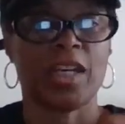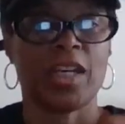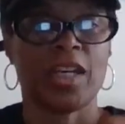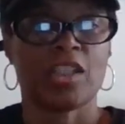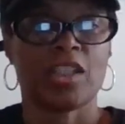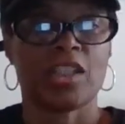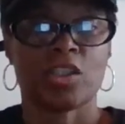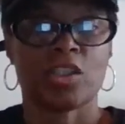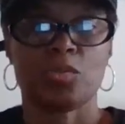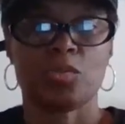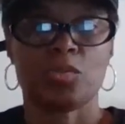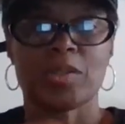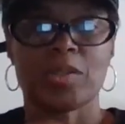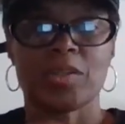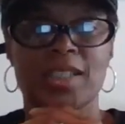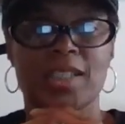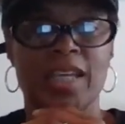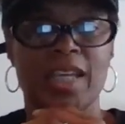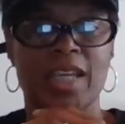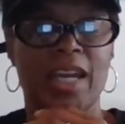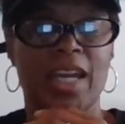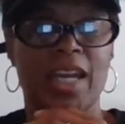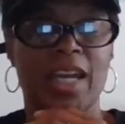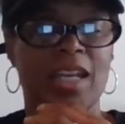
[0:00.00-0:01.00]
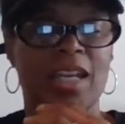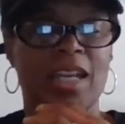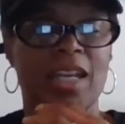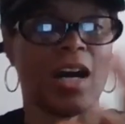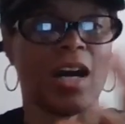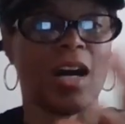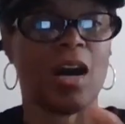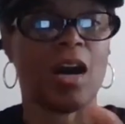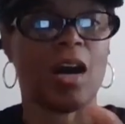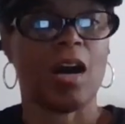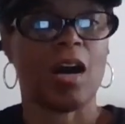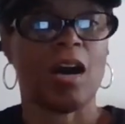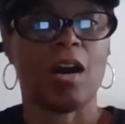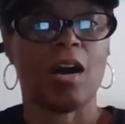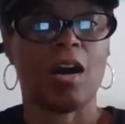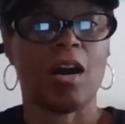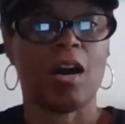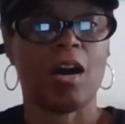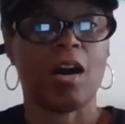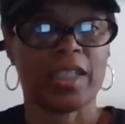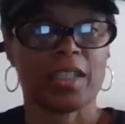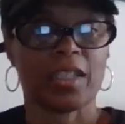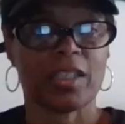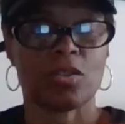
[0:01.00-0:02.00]
She would say, I'll
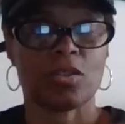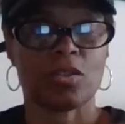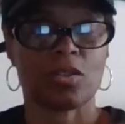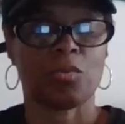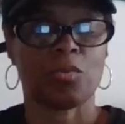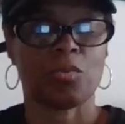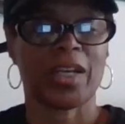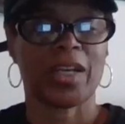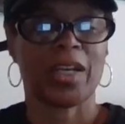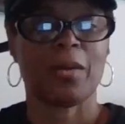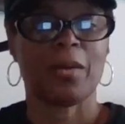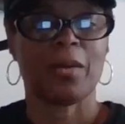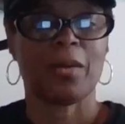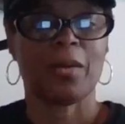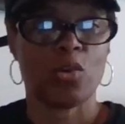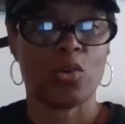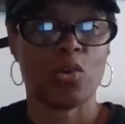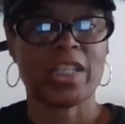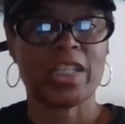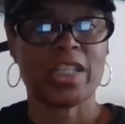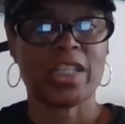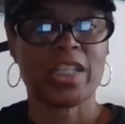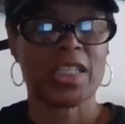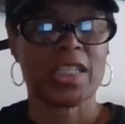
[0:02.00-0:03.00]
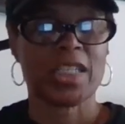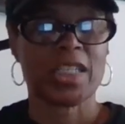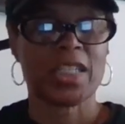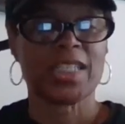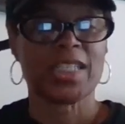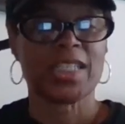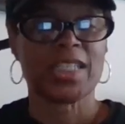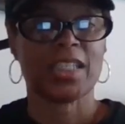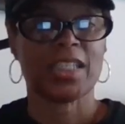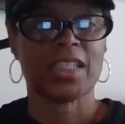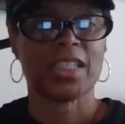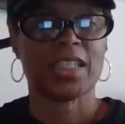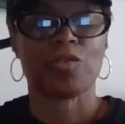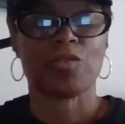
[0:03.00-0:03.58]
get to, when I reach to this level,